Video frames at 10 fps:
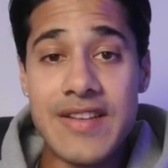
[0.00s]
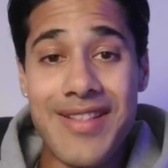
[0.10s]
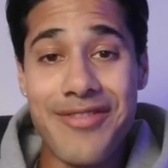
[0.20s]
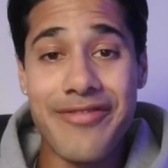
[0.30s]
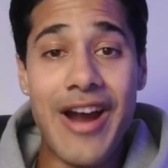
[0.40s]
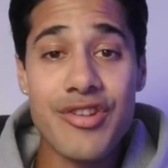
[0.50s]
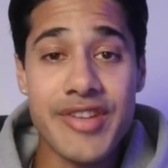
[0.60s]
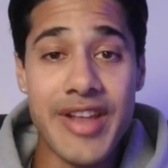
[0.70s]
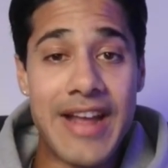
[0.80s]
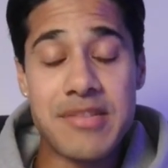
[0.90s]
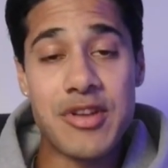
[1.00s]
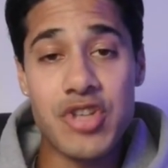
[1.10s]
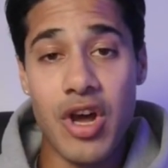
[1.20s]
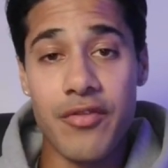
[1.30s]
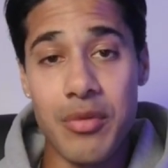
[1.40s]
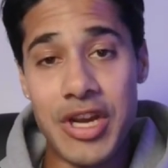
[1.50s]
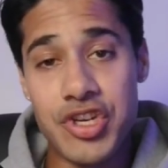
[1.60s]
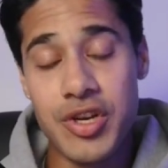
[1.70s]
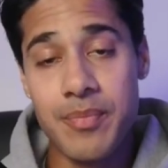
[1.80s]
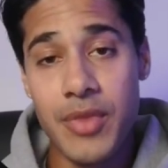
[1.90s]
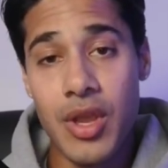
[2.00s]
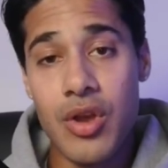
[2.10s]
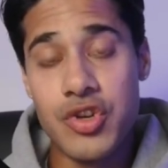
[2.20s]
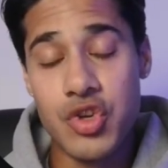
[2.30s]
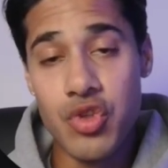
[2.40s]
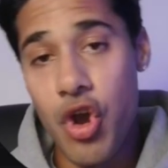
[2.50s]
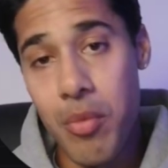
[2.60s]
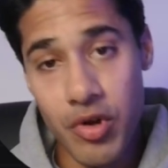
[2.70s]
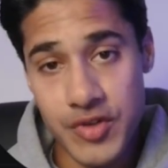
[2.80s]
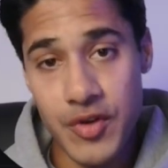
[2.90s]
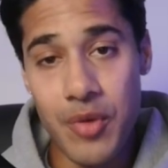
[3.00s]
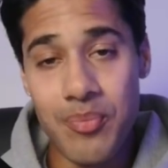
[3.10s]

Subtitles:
and then fires that SMS confirmation to the homeowner's phone.